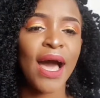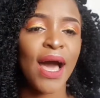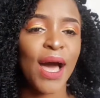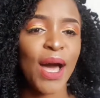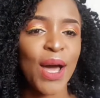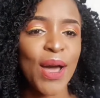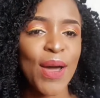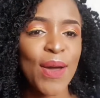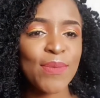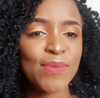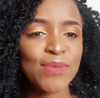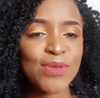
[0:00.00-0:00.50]

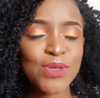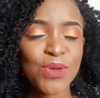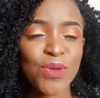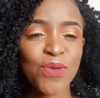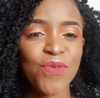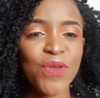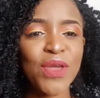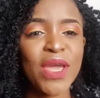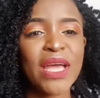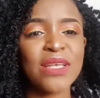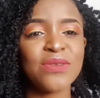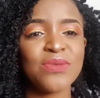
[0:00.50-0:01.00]
So
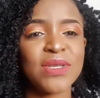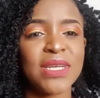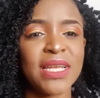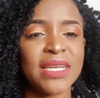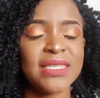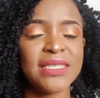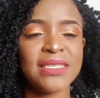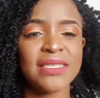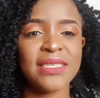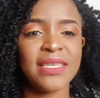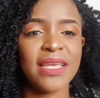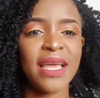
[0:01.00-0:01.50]
if you guys would
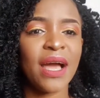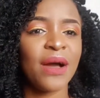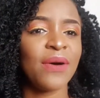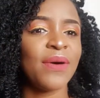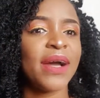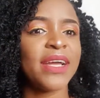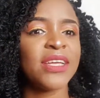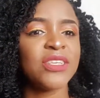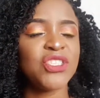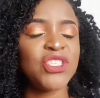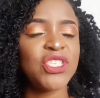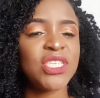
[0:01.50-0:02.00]
like to see how
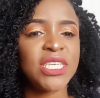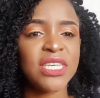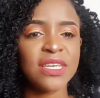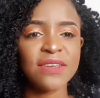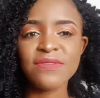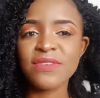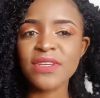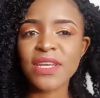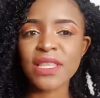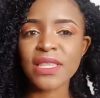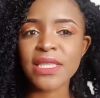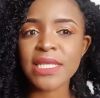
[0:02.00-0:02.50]
I
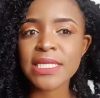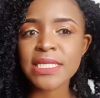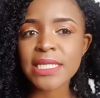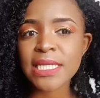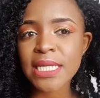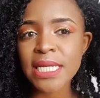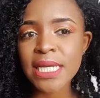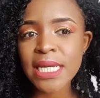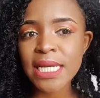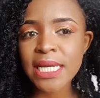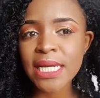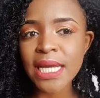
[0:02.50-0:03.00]
achieved this
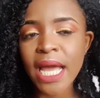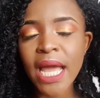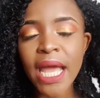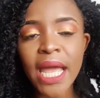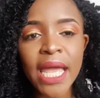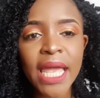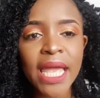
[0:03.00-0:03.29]
look,